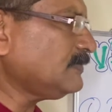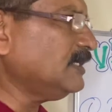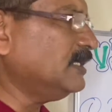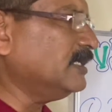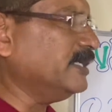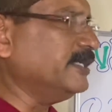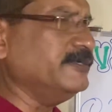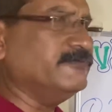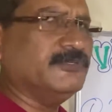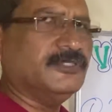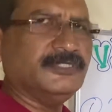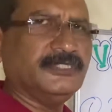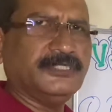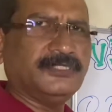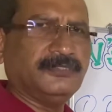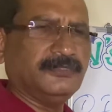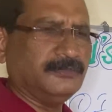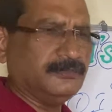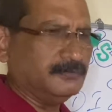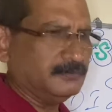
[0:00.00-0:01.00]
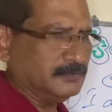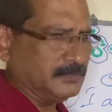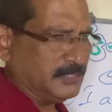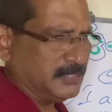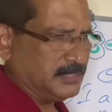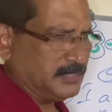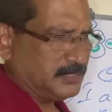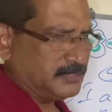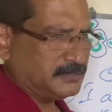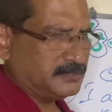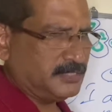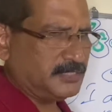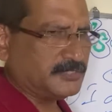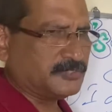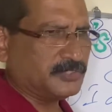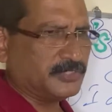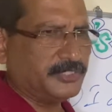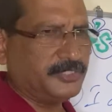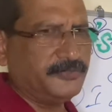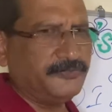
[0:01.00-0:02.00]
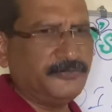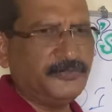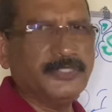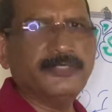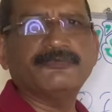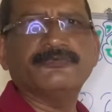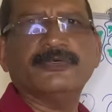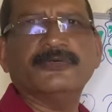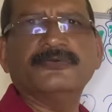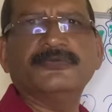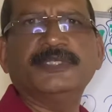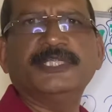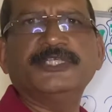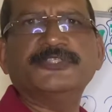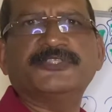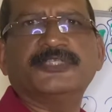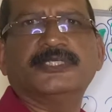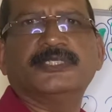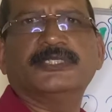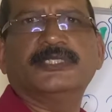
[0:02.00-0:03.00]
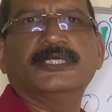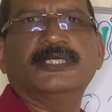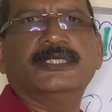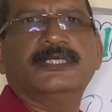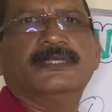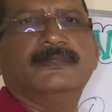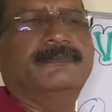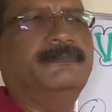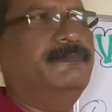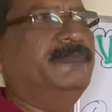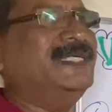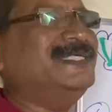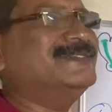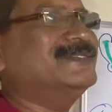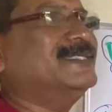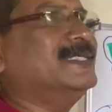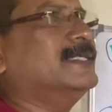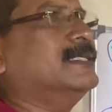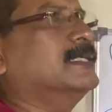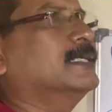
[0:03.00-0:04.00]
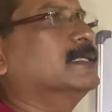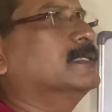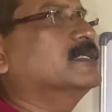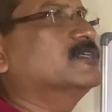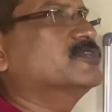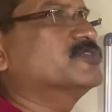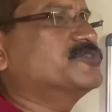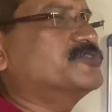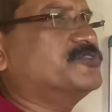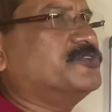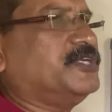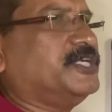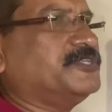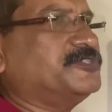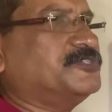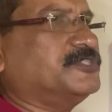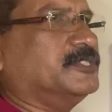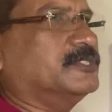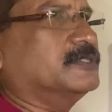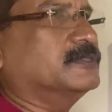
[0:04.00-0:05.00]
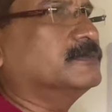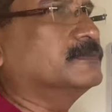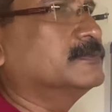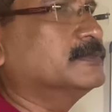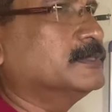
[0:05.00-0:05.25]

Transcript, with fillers: I wanted to just give you a foundation, a basic structure